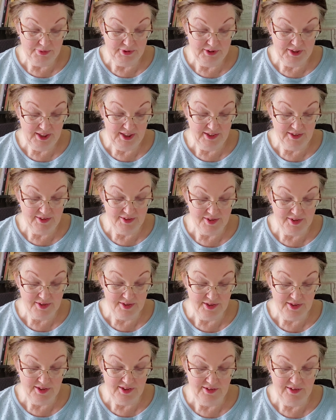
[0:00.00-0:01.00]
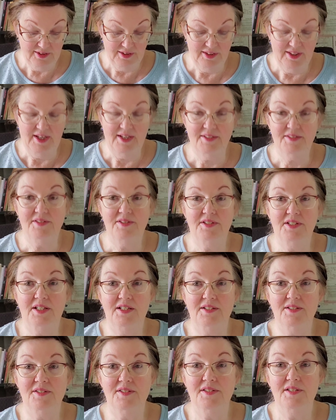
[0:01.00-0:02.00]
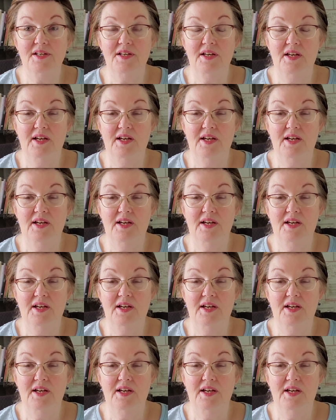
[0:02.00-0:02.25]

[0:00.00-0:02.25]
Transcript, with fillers: plagues in the last days,